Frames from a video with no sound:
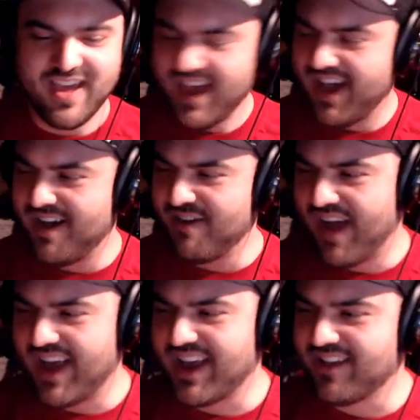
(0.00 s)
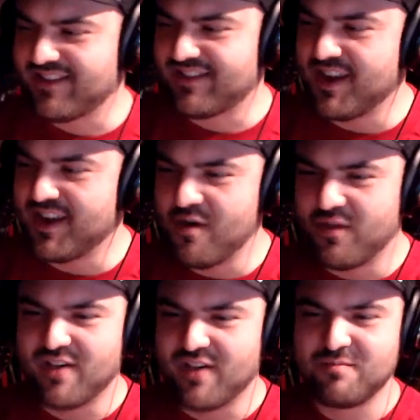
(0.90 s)
I guess,
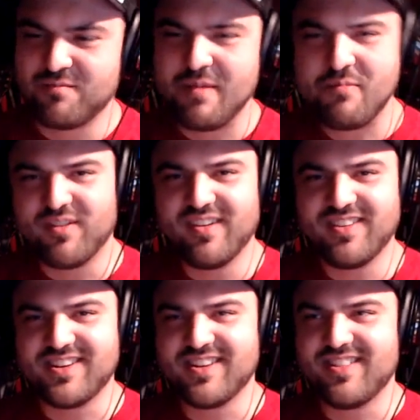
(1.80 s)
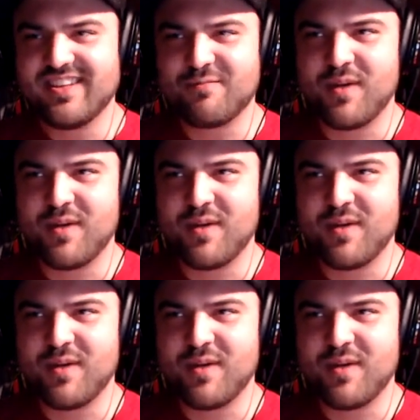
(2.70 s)
1,000 people listen to this,